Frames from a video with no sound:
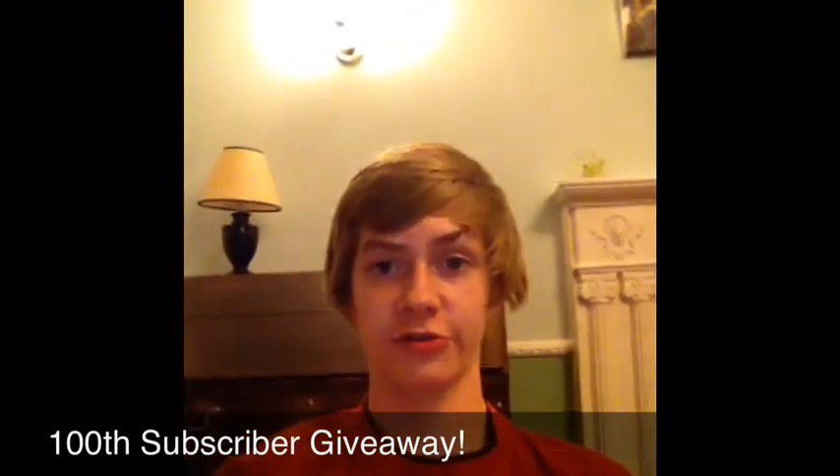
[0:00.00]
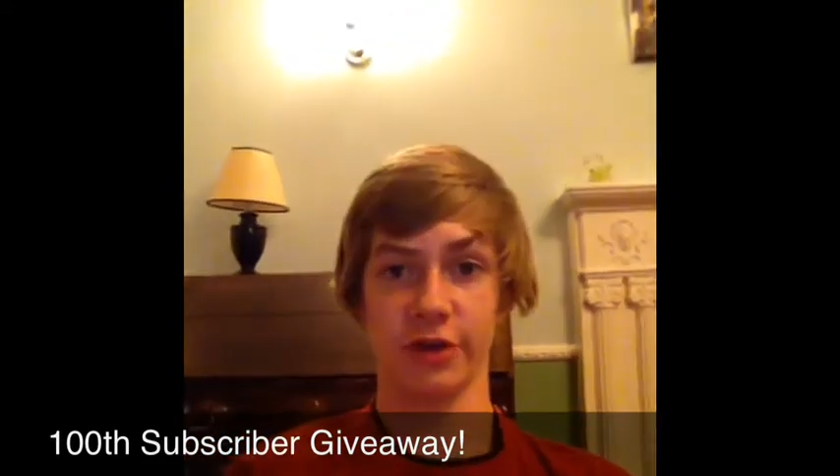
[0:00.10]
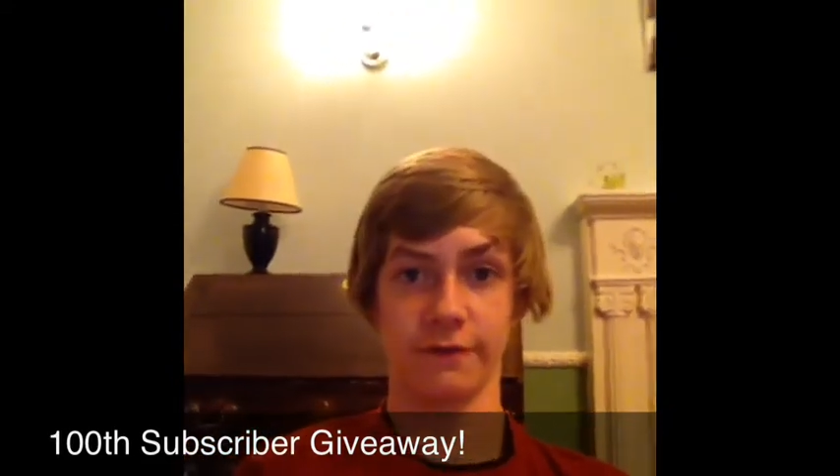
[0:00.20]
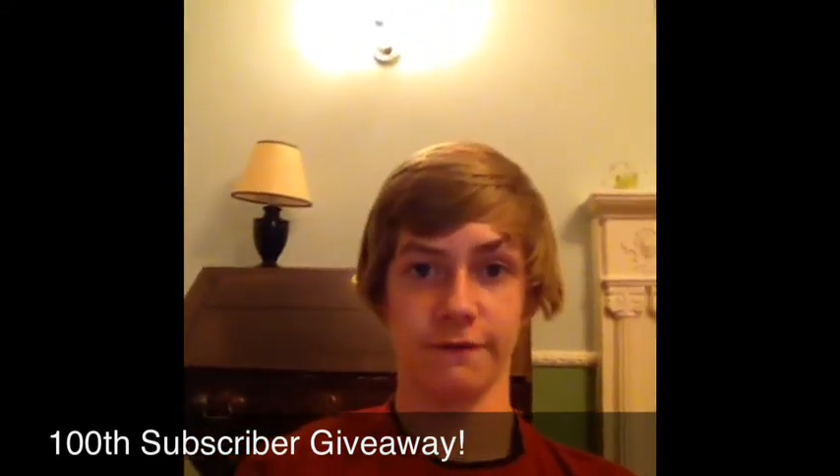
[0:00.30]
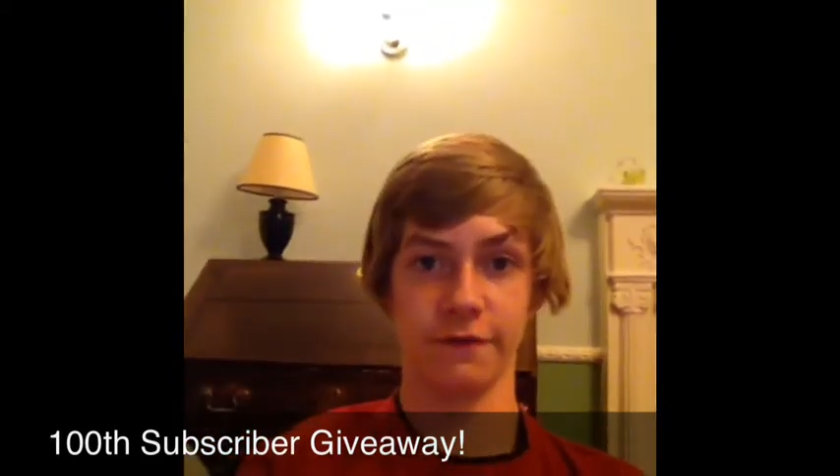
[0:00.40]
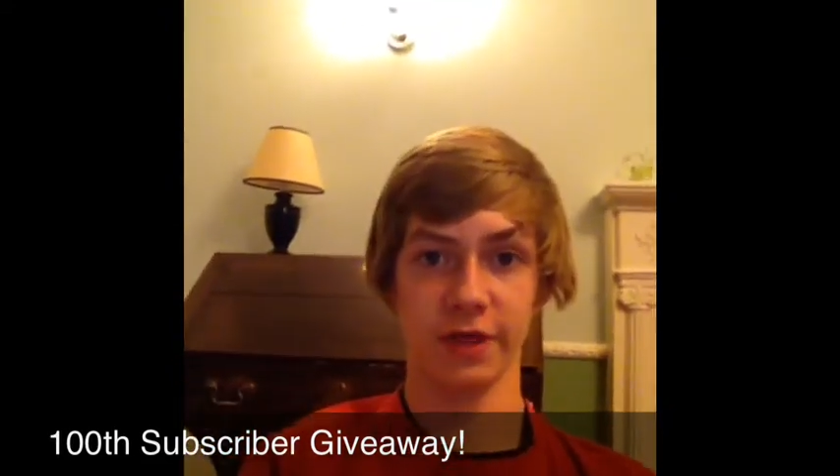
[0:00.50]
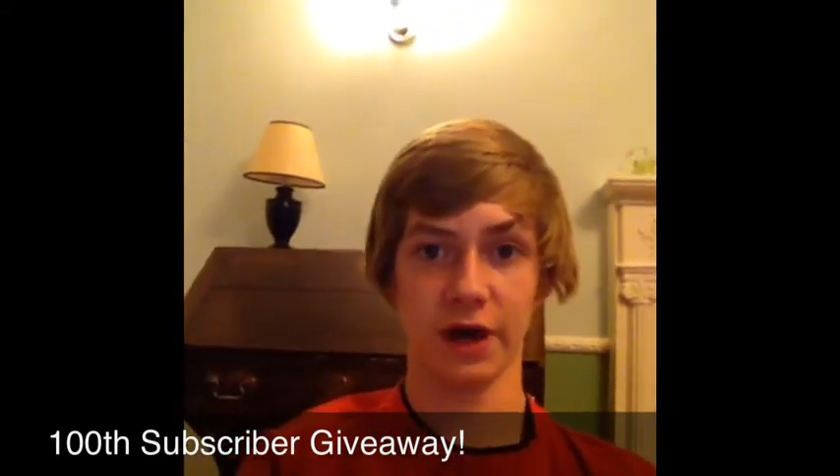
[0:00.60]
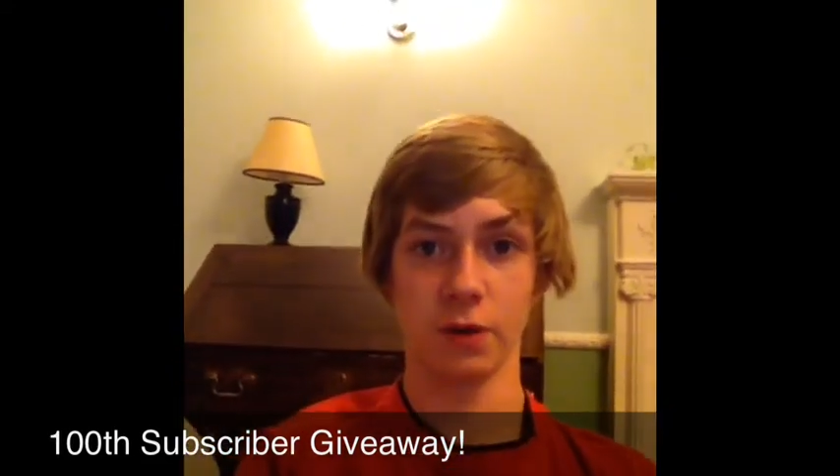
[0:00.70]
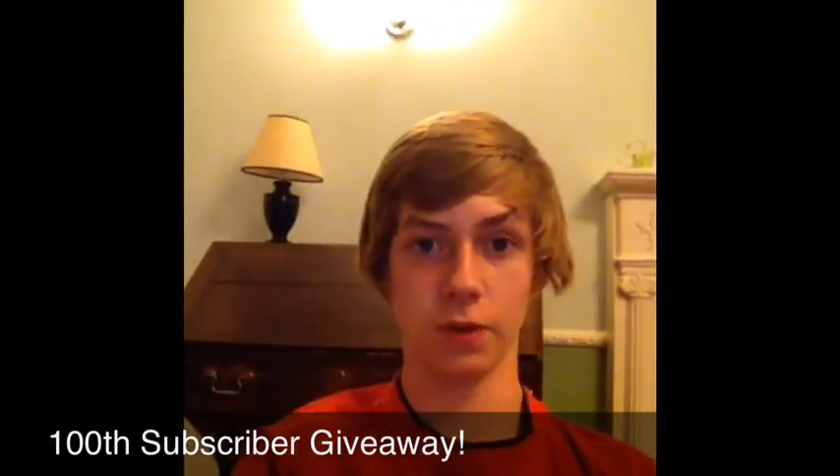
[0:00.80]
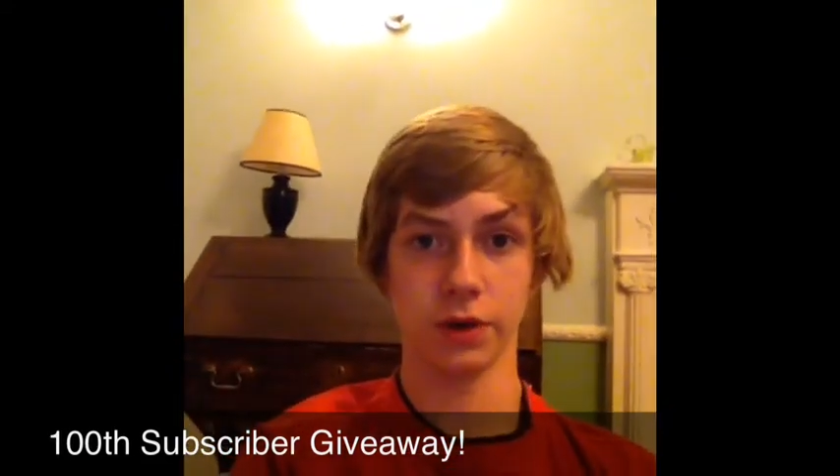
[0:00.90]
and for
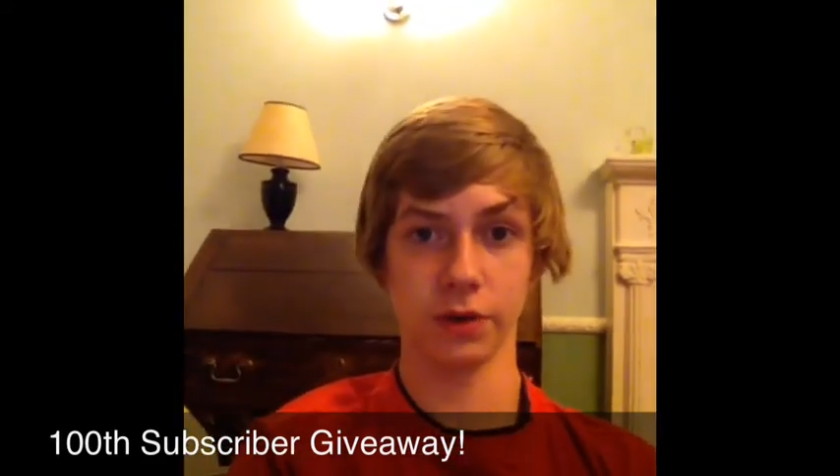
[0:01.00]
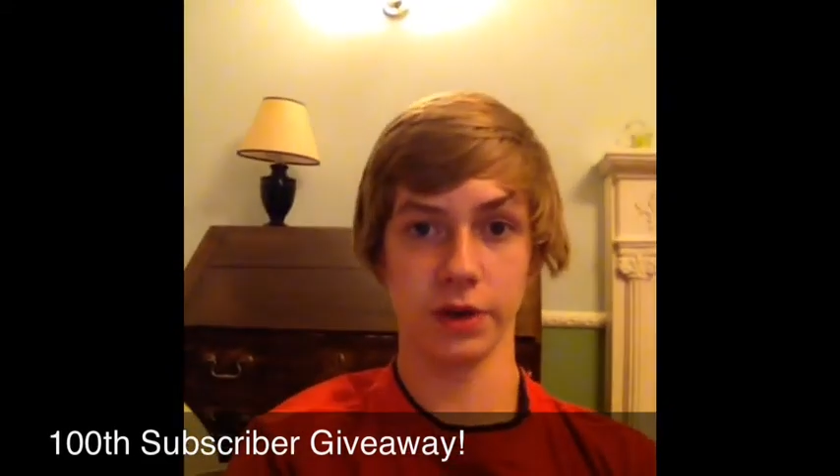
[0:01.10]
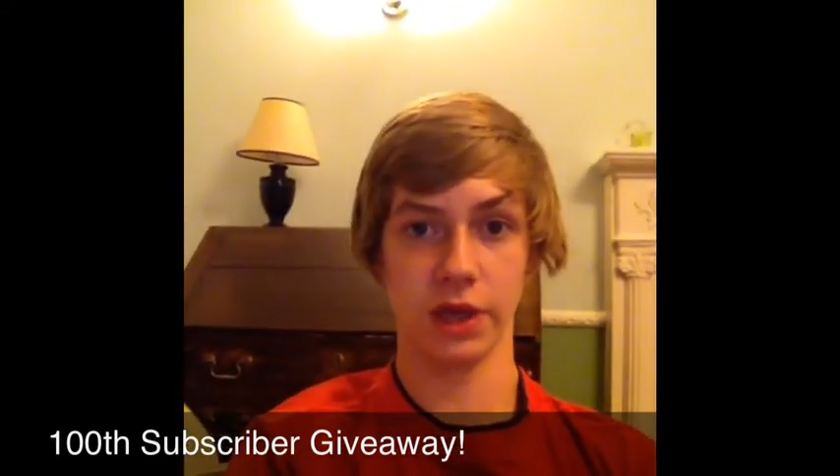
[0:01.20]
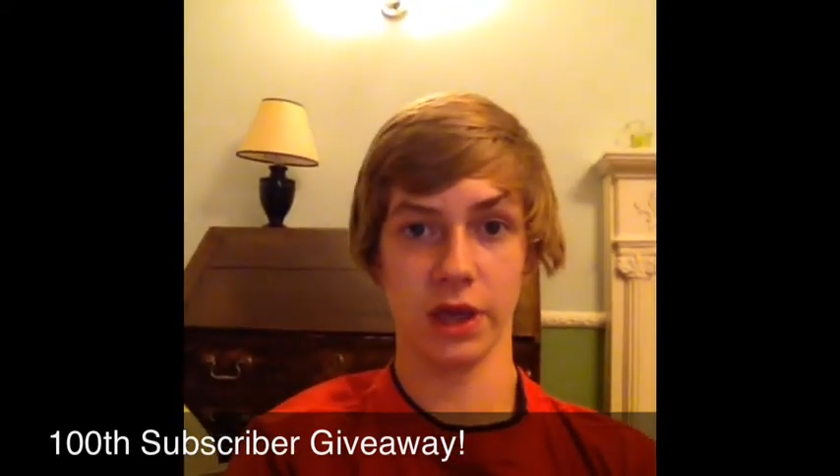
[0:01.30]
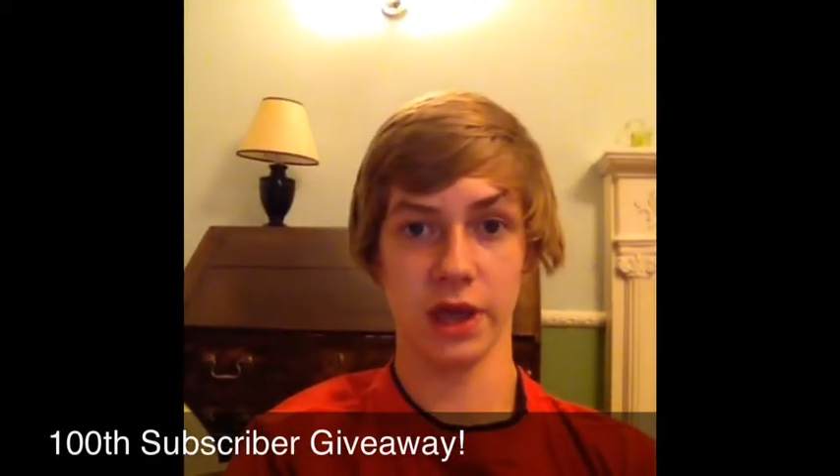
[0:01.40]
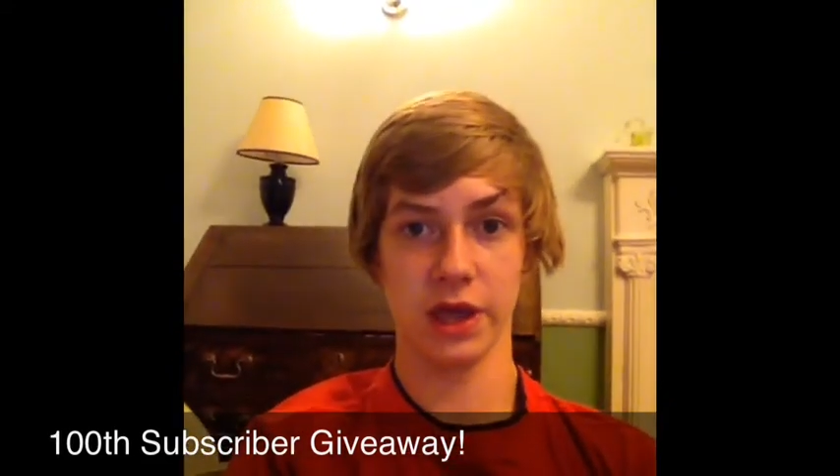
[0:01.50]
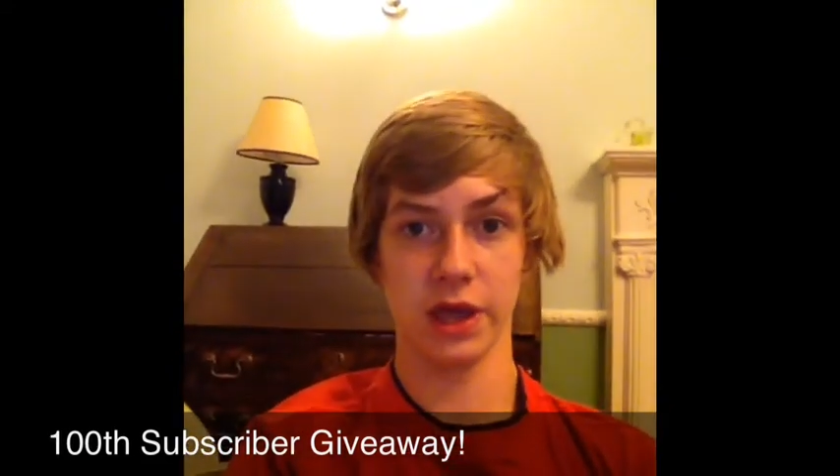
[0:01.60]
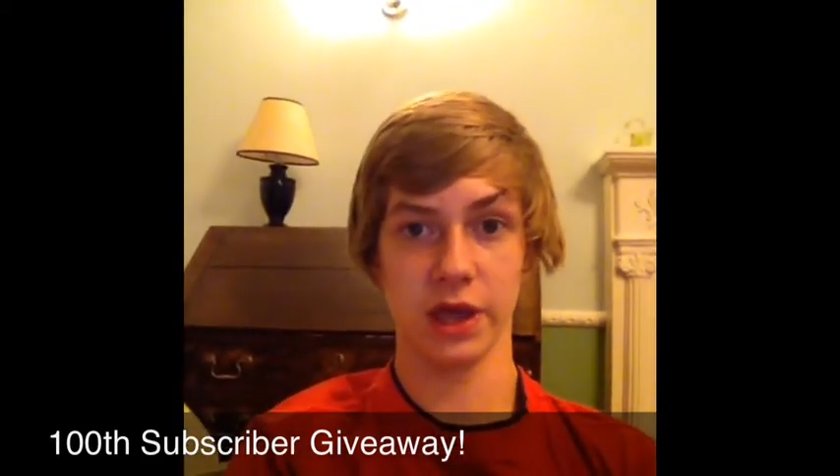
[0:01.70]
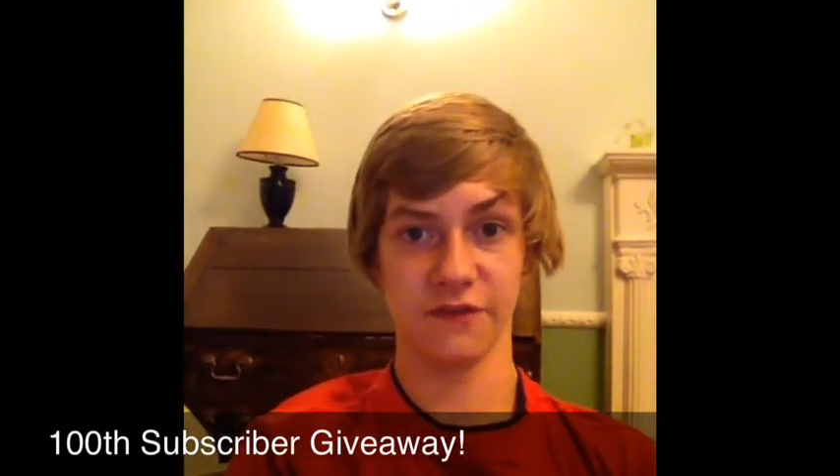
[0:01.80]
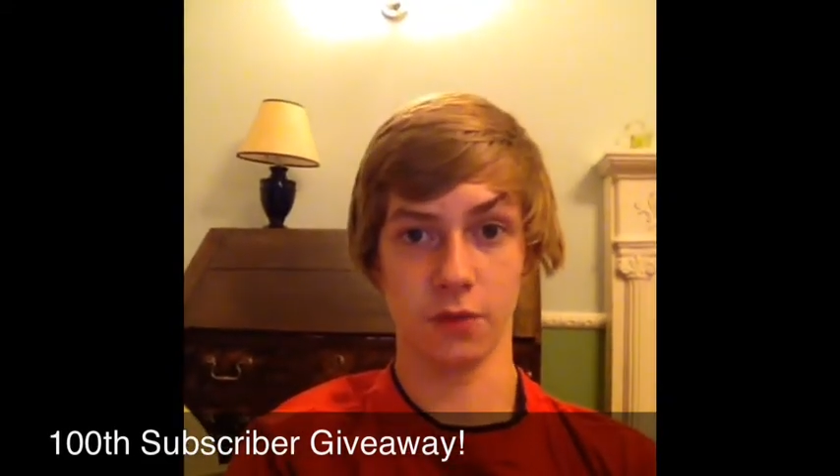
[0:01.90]
that we're doing a
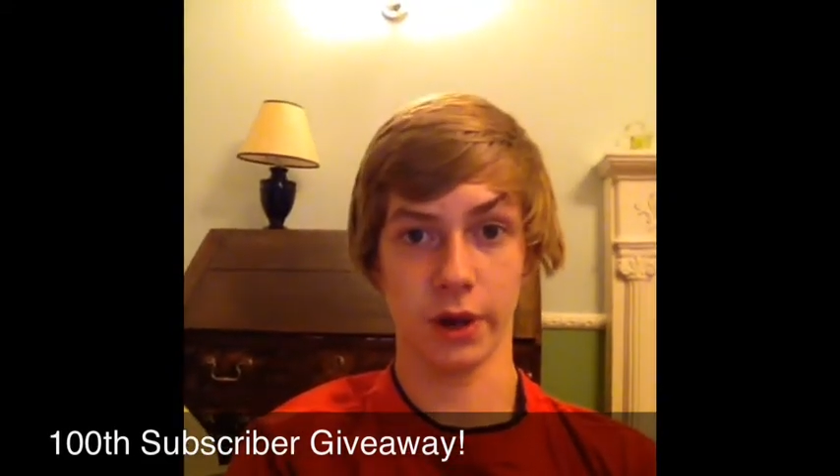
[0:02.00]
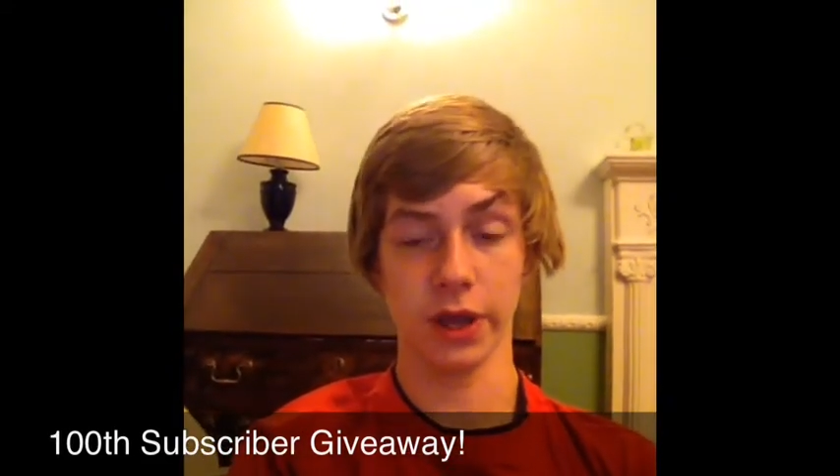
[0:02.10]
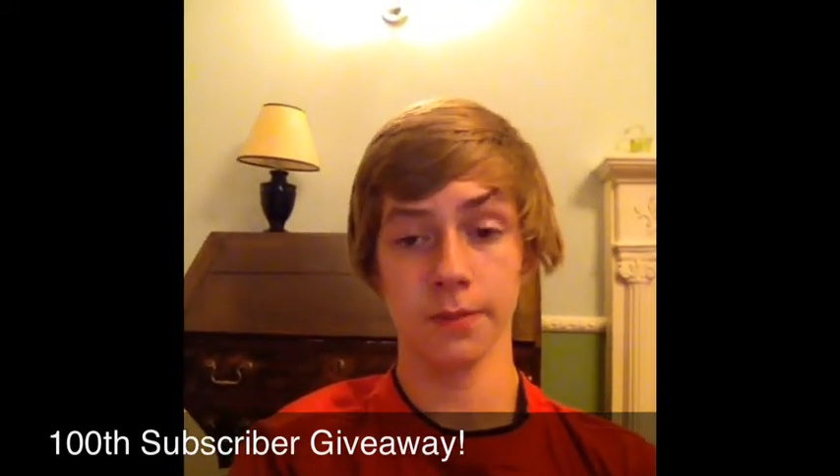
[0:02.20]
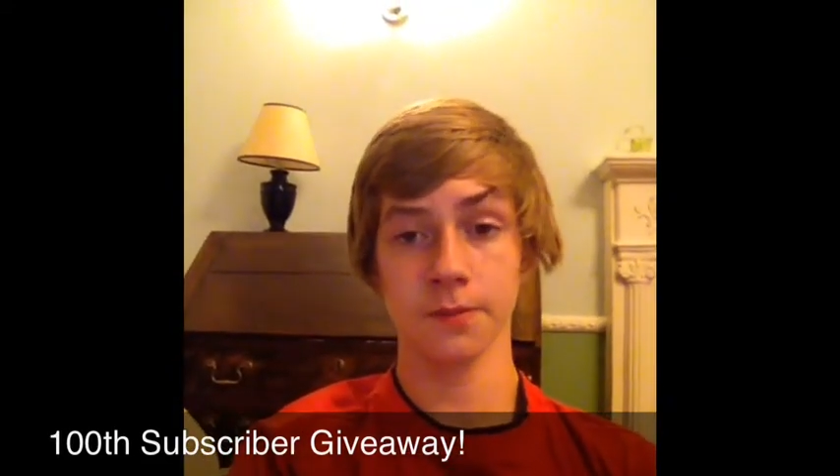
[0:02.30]
giveaway.